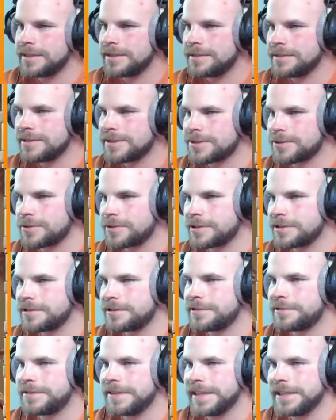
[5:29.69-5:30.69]
sort
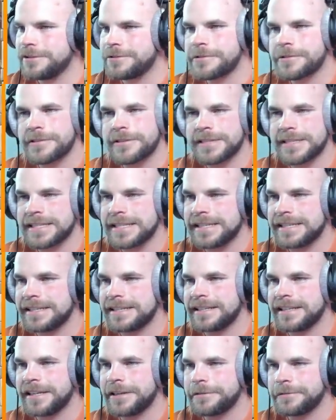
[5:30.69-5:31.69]
of
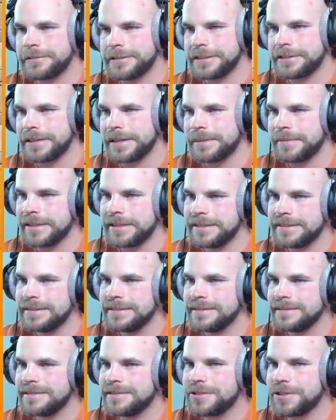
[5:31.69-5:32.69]
interesting hero equipment.
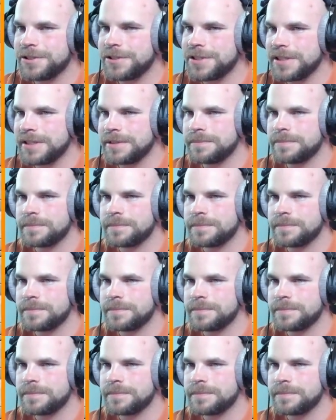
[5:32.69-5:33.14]
GG.